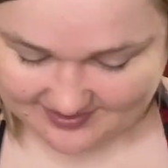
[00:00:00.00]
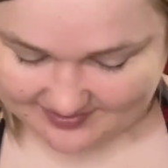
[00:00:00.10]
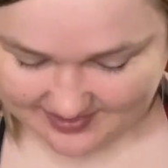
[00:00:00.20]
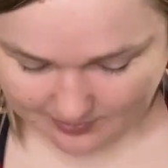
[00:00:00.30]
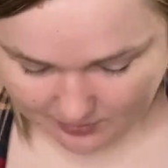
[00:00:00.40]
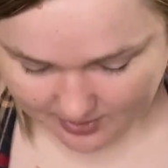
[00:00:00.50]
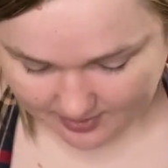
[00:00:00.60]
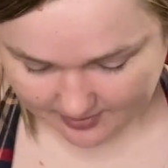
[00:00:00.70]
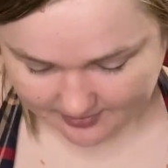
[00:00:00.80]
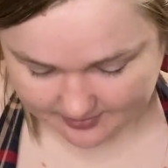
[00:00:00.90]
They
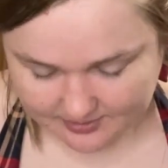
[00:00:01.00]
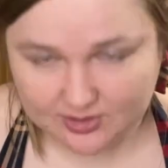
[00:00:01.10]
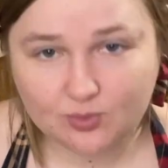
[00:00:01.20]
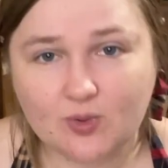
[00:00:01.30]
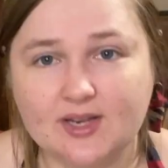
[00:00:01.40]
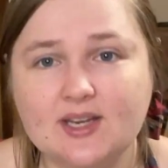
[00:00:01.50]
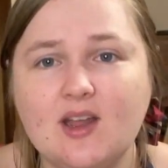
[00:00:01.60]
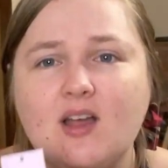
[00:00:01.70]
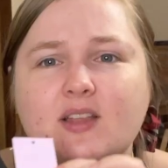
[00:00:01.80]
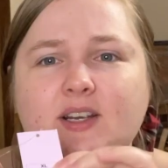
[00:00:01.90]
were
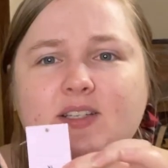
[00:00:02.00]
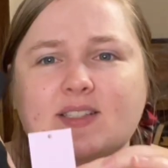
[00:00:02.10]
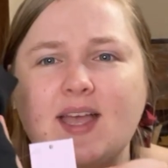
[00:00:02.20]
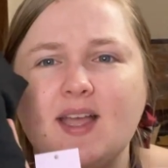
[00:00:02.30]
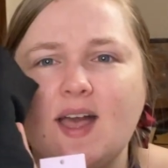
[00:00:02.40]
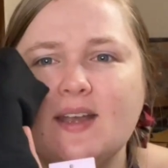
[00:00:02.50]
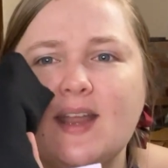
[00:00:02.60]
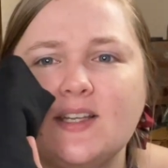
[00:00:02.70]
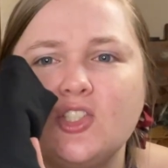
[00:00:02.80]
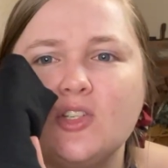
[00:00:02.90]
$20. I got an
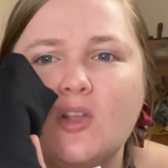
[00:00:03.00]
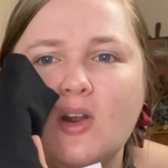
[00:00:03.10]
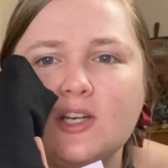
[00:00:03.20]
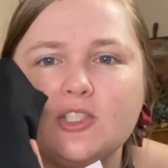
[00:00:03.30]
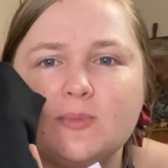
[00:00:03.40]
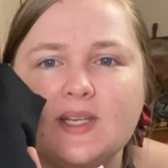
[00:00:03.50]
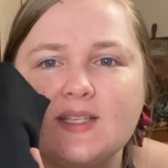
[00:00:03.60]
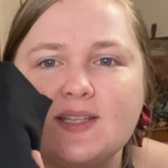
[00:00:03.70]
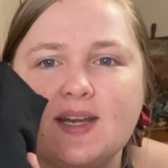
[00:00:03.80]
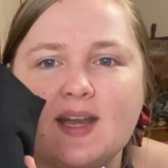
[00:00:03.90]
extra large because
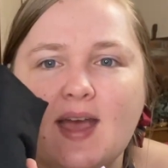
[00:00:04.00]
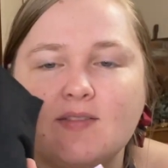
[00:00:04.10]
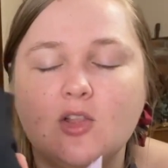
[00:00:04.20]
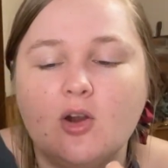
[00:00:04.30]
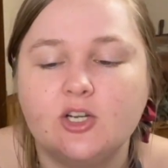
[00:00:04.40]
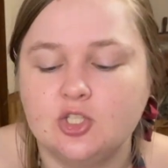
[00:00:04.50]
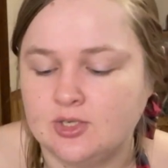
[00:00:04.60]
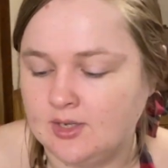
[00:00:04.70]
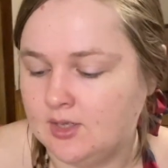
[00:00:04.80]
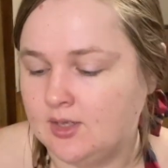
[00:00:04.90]
they didn't have a large.
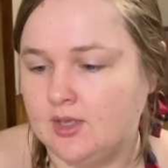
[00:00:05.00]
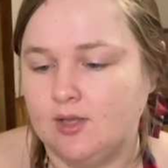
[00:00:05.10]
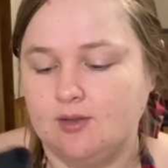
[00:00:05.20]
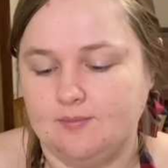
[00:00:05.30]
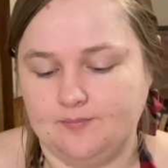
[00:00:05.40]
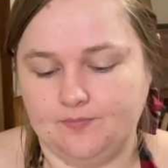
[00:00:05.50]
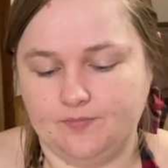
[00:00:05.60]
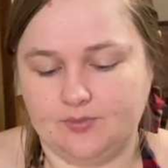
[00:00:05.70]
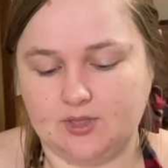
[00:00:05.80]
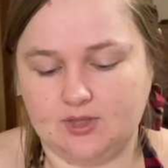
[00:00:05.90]

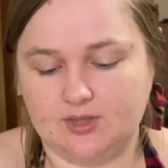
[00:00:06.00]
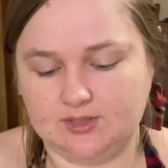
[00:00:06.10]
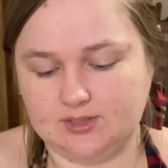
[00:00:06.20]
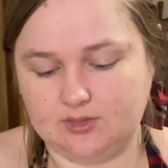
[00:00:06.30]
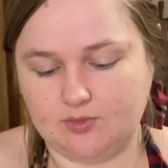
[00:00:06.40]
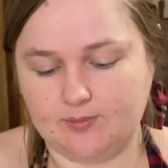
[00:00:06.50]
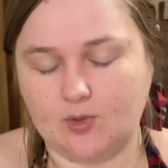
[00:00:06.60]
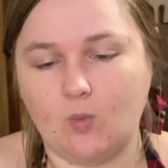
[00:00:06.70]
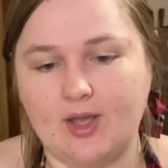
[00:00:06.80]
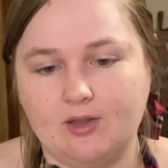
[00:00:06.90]
This is from the
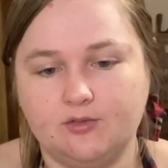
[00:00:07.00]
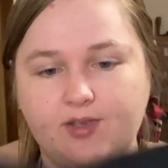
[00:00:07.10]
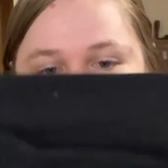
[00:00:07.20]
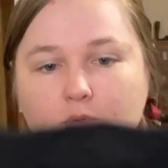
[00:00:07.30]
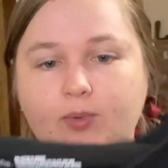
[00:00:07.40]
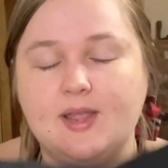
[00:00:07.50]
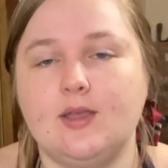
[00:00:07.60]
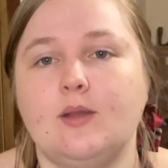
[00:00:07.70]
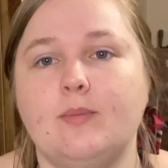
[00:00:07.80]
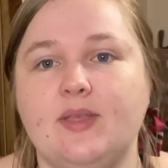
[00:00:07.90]
Wild Fable
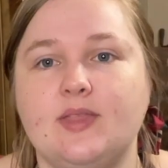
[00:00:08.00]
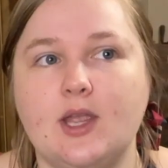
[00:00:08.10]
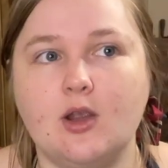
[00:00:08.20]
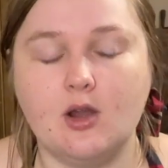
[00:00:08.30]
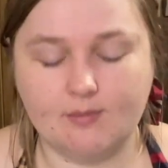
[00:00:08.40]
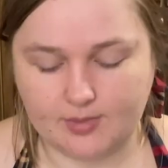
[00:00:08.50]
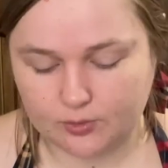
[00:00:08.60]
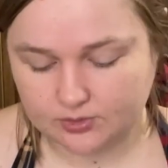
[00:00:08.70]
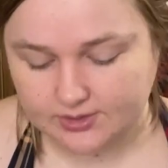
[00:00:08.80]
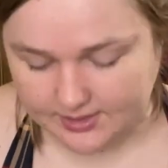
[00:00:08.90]
brand, but they are
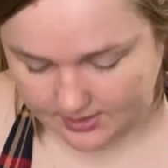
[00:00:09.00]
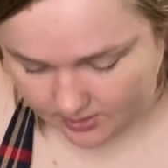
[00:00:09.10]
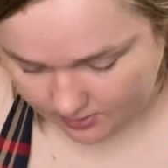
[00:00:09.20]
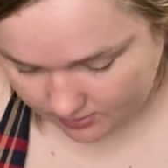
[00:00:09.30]
mostly